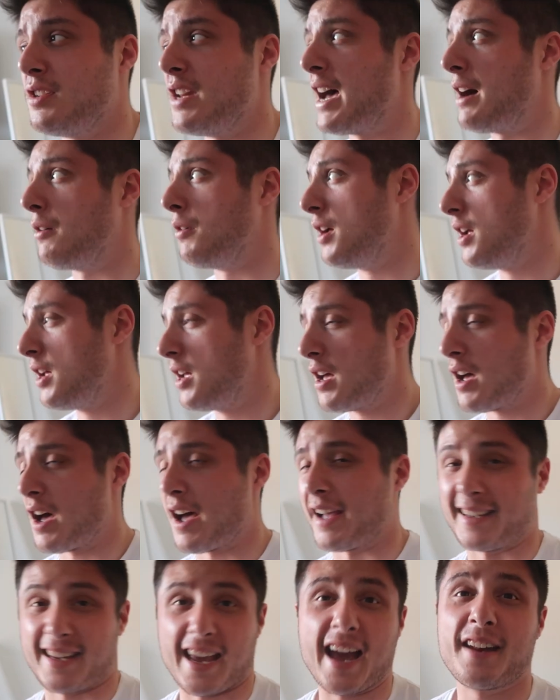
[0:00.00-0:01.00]
Now,
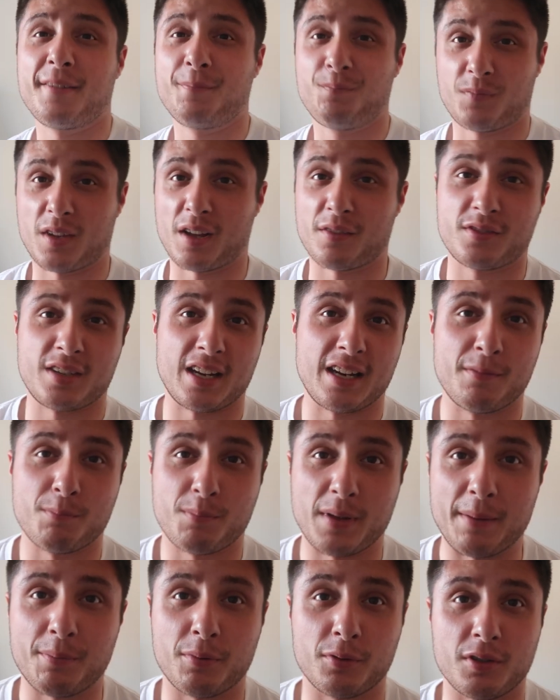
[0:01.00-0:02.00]
again, I've seen
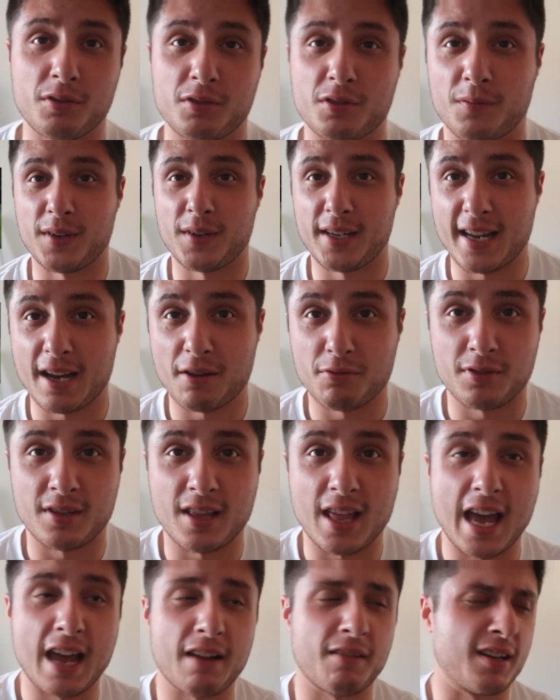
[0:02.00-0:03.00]
people do videos
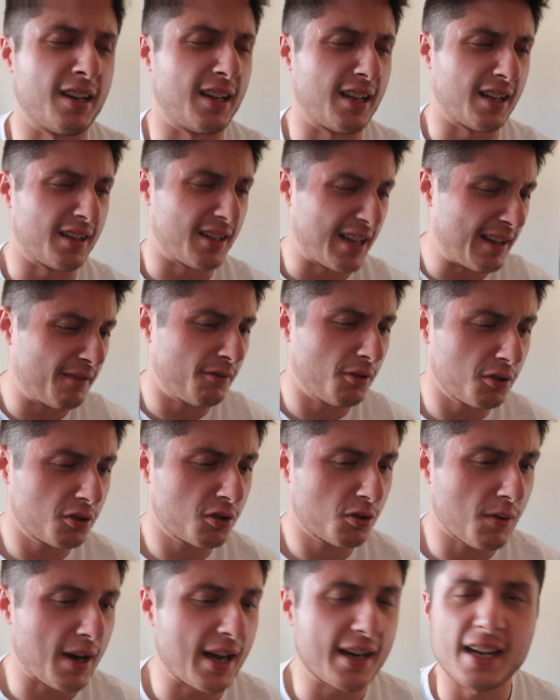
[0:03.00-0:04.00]
there, and it looks
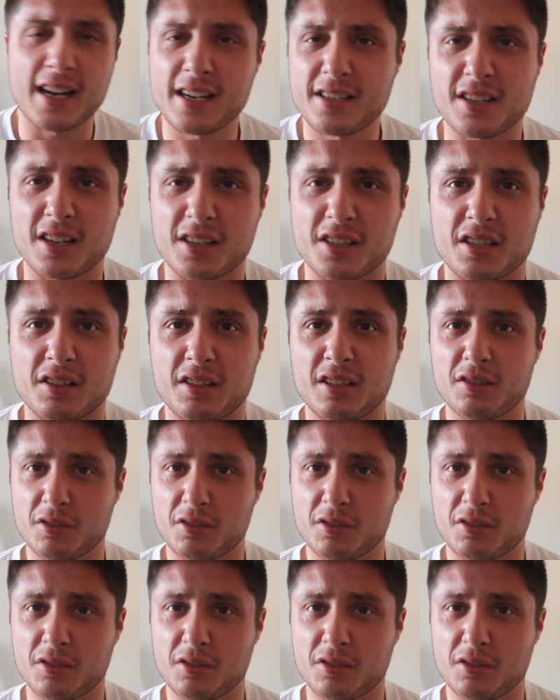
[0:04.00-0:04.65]
quite nice, actually.